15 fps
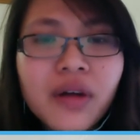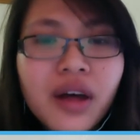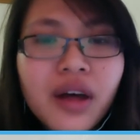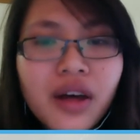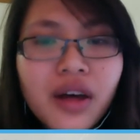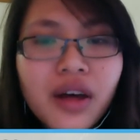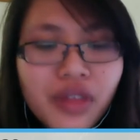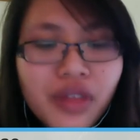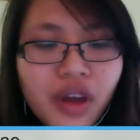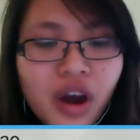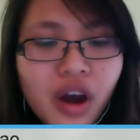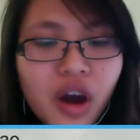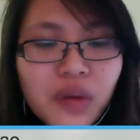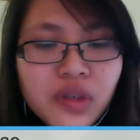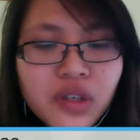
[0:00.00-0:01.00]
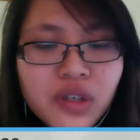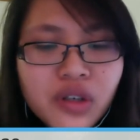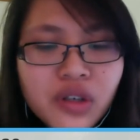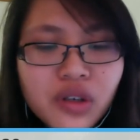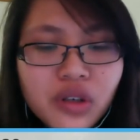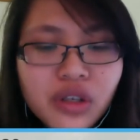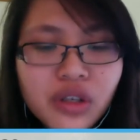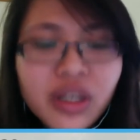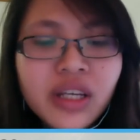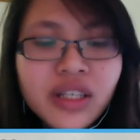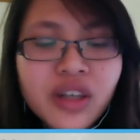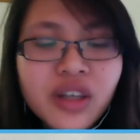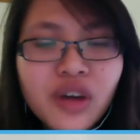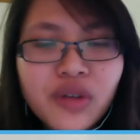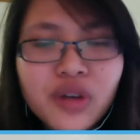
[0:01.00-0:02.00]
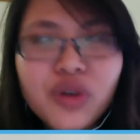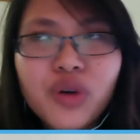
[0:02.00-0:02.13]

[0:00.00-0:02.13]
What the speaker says: It is optional,